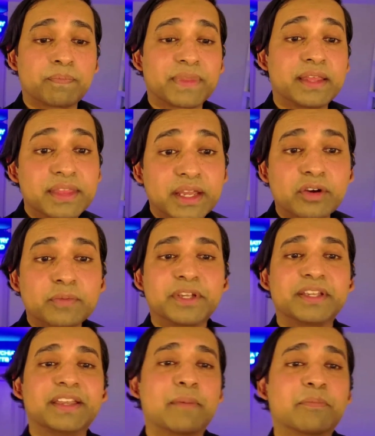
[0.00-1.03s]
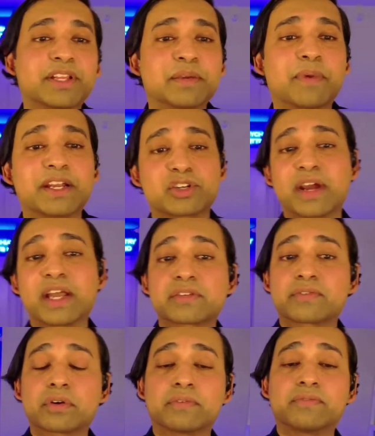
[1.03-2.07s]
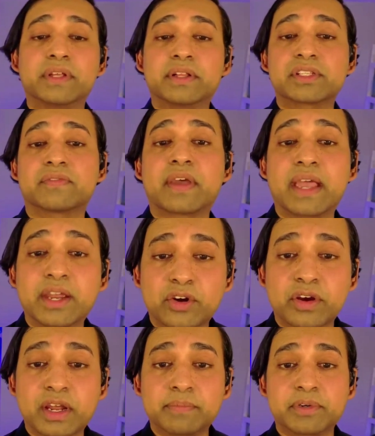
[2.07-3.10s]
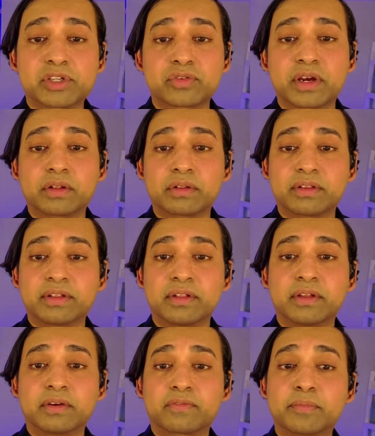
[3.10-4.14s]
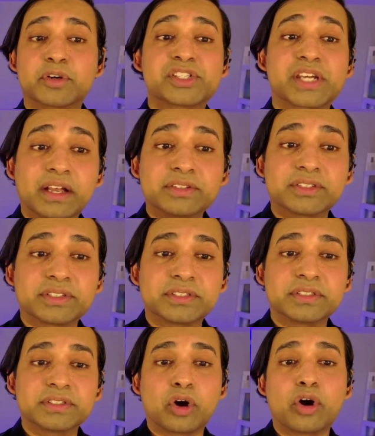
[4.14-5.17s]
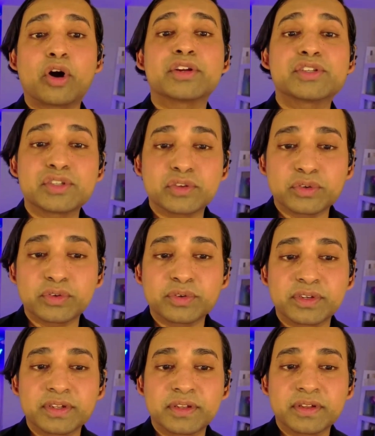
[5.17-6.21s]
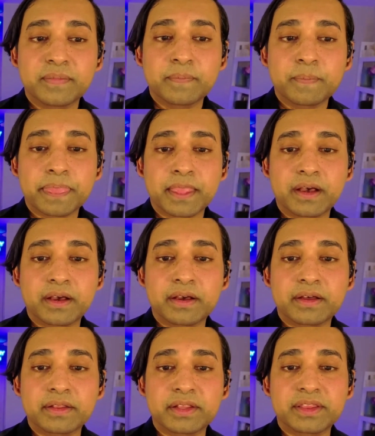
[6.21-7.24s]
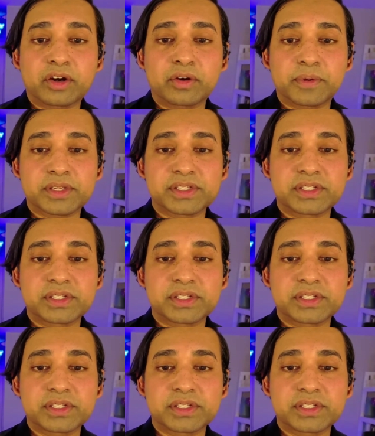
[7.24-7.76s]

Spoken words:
So in therapy, Emily might transfer her feelings of anger and betrayal from her childhood onto the